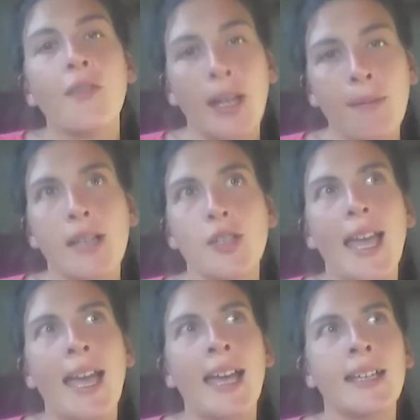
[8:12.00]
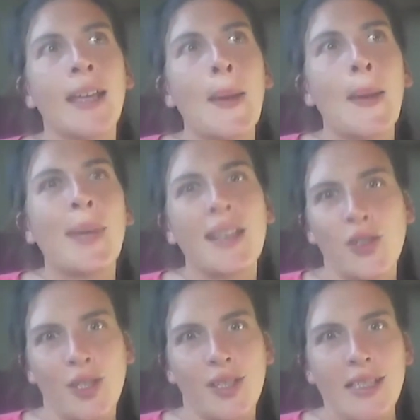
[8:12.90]
Very much. And
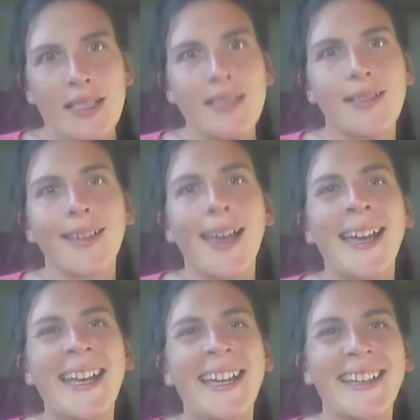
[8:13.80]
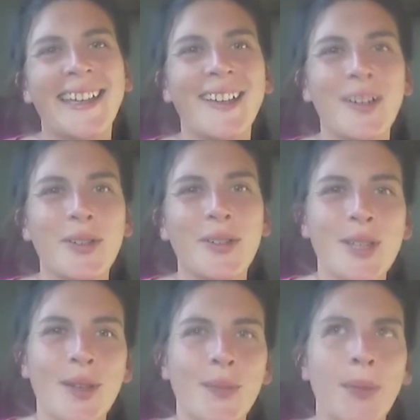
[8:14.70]
pictures. Uh,
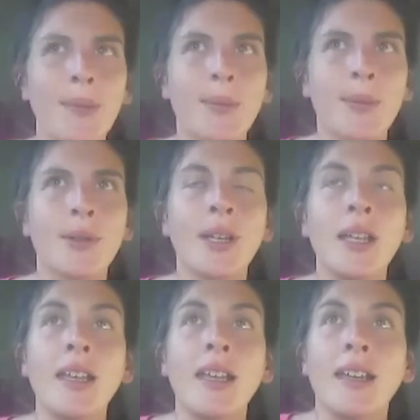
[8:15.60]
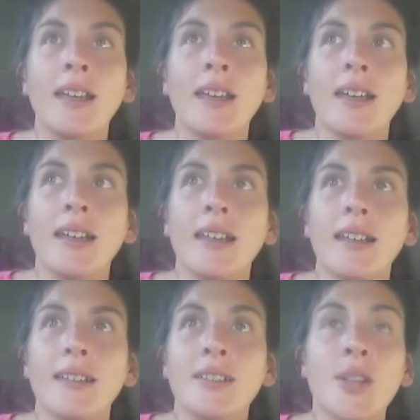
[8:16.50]
also, people
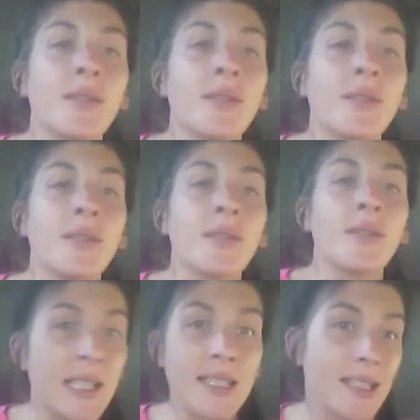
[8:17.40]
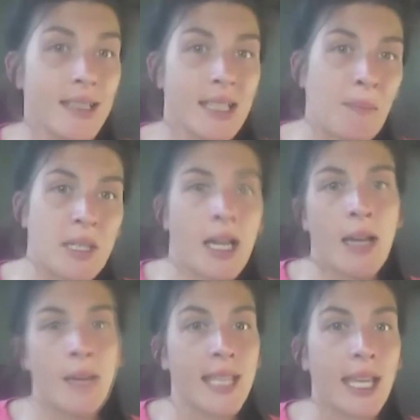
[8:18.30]
don't know species
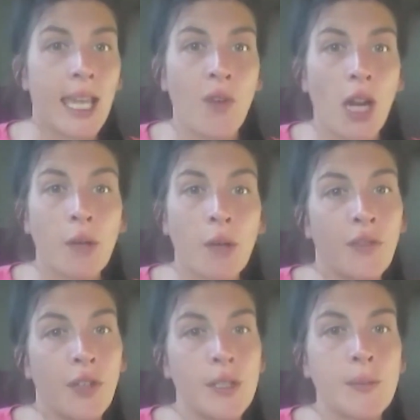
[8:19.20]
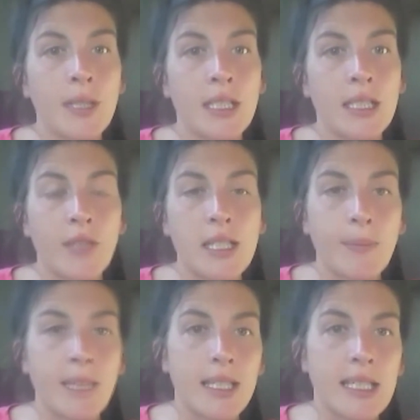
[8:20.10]
sometimes. They get very confused with the different
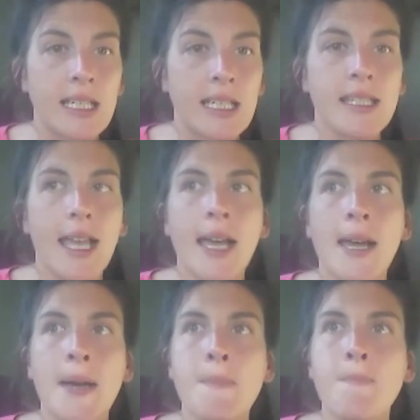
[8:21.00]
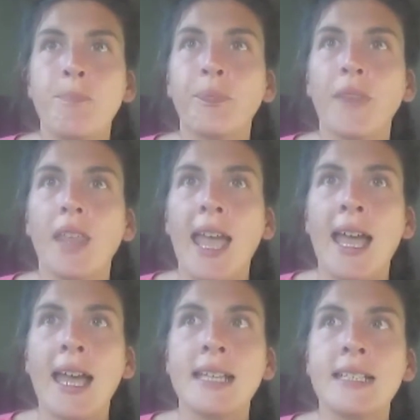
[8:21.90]
species um,
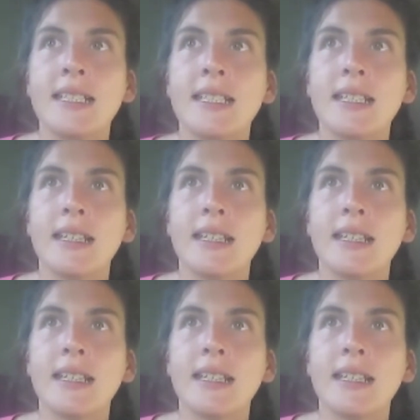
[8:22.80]
and